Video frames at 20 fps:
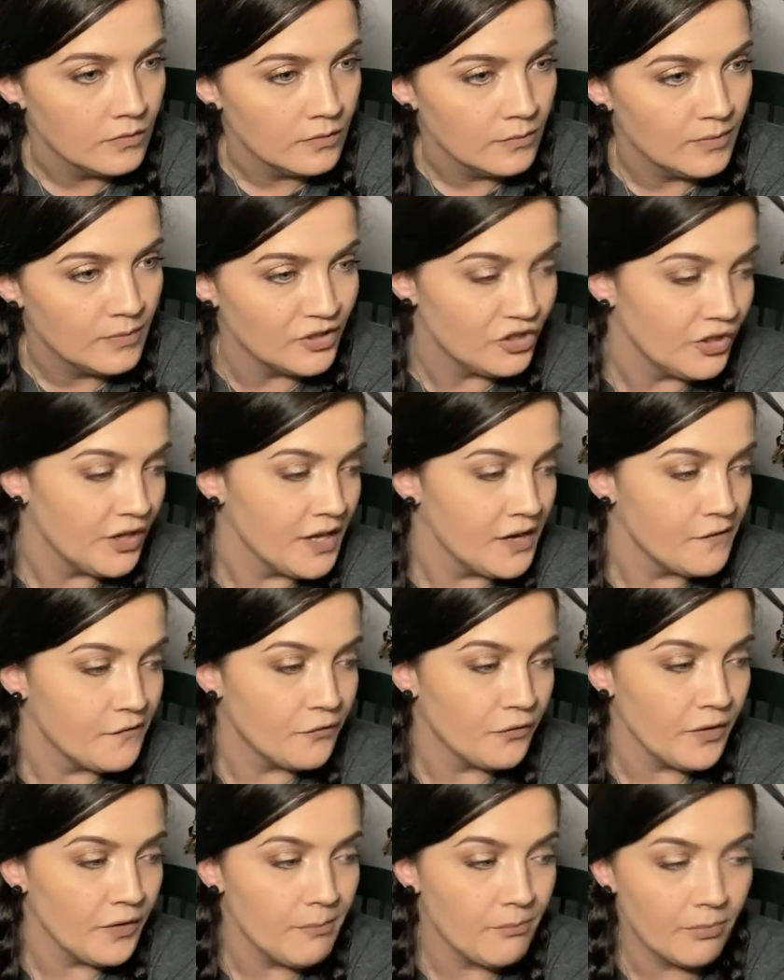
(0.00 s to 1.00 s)
But you get a
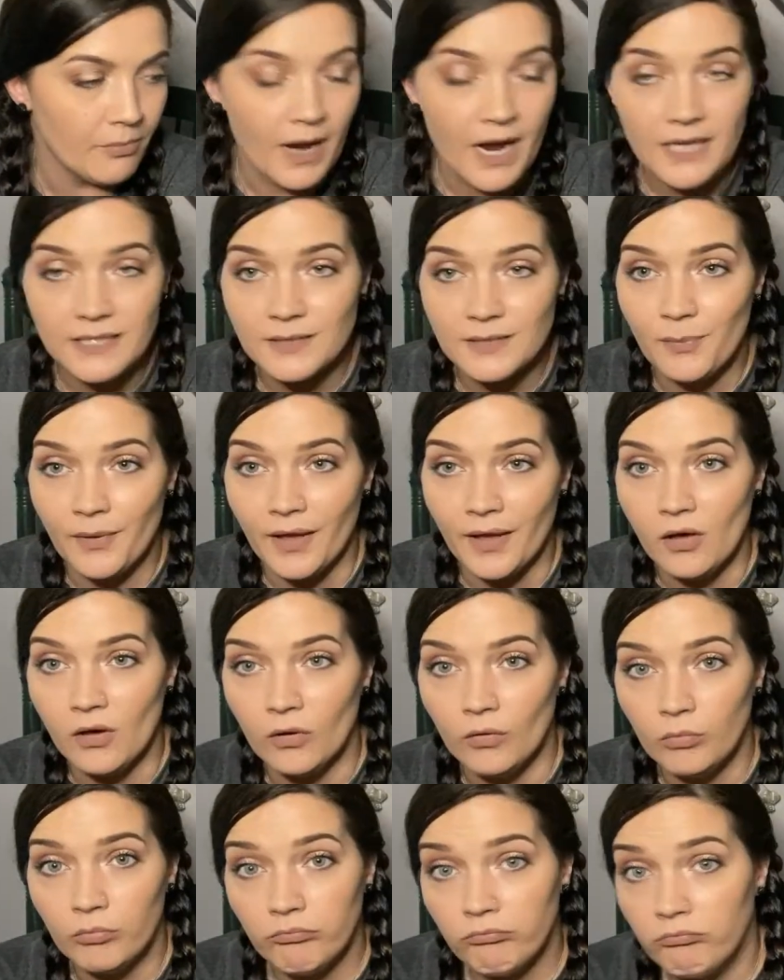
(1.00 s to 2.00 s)
free brass
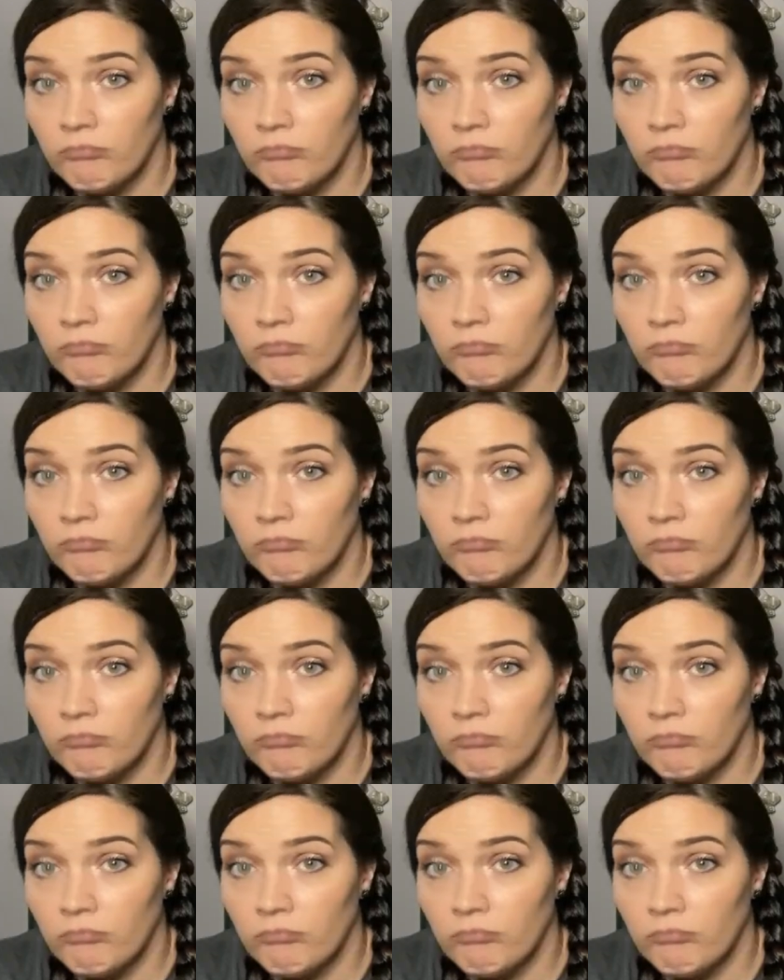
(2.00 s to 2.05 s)
bell.